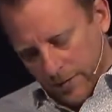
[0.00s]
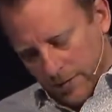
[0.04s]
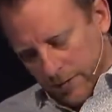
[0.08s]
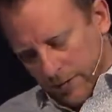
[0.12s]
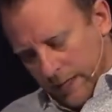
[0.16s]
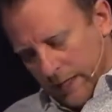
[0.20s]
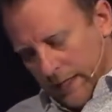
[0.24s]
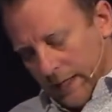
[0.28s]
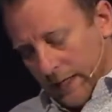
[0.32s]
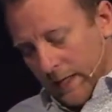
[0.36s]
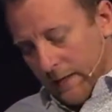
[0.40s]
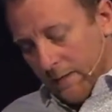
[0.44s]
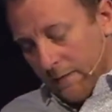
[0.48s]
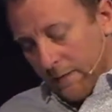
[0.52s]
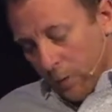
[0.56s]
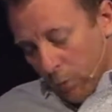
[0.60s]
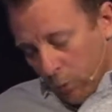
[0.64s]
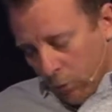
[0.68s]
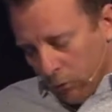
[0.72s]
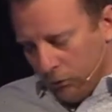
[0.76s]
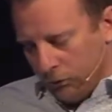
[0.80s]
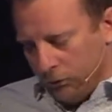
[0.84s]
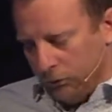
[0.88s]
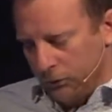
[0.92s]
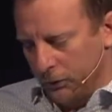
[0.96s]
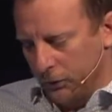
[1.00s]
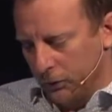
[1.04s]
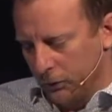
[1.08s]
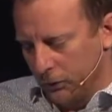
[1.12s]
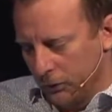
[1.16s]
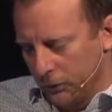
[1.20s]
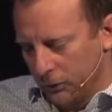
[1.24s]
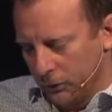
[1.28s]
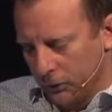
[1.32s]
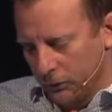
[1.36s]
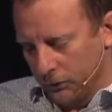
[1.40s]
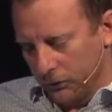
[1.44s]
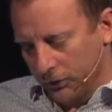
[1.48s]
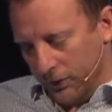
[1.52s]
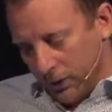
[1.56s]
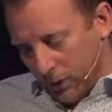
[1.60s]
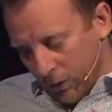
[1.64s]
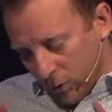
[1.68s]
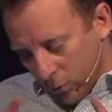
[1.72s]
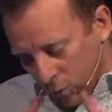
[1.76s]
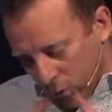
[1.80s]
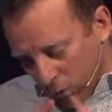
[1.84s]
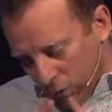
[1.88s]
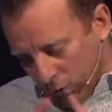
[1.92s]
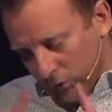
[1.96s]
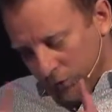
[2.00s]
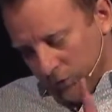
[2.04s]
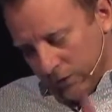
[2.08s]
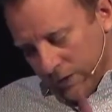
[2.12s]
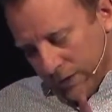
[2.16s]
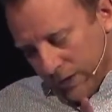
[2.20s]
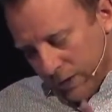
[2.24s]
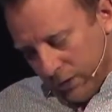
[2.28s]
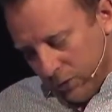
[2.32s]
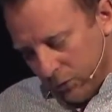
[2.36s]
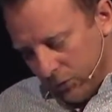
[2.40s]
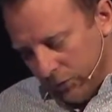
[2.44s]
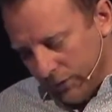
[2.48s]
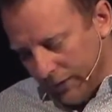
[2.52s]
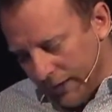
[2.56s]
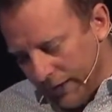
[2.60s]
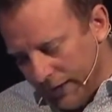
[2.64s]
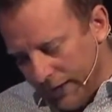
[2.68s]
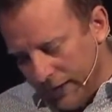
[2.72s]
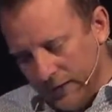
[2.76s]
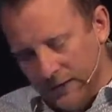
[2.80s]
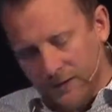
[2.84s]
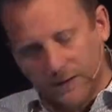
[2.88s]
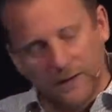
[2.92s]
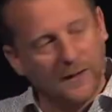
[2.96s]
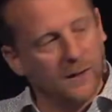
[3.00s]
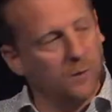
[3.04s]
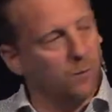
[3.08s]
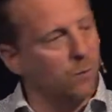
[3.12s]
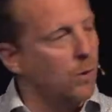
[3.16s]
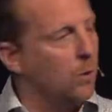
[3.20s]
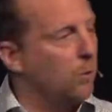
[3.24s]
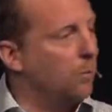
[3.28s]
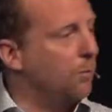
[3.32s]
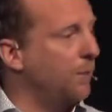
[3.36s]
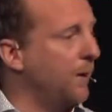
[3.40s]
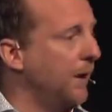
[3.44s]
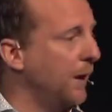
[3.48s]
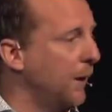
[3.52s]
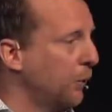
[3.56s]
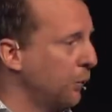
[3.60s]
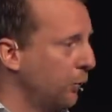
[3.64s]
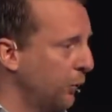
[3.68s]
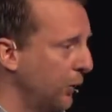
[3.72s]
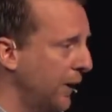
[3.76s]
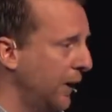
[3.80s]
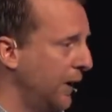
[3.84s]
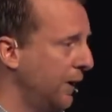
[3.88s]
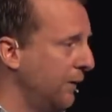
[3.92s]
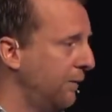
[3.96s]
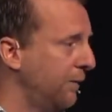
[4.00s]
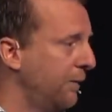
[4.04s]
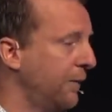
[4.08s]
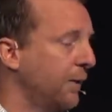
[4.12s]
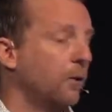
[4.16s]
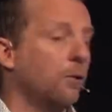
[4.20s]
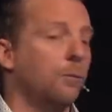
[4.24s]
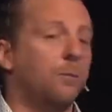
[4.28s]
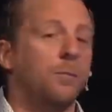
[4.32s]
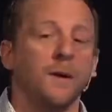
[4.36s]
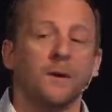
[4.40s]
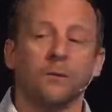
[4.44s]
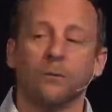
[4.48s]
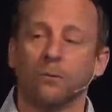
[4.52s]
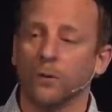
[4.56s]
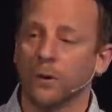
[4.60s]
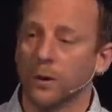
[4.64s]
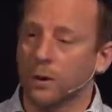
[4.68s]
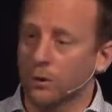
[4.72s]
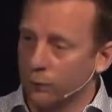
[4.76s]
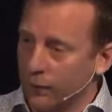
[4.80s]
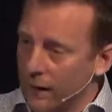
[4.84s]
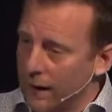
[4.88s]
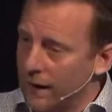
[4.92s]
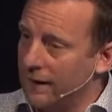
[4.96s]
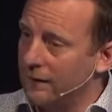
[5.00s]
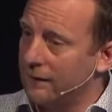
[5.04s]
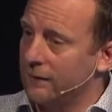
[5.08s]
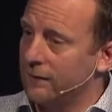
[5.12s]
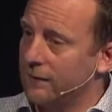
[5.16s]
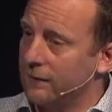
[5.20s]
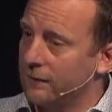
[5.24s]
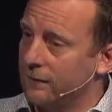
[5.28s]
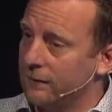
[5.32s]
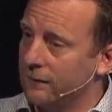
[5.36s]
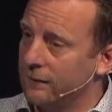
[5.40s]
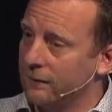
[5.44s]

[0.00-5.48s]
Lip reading: And at those funerals that our words can create, it won't be grief, it'll be regret.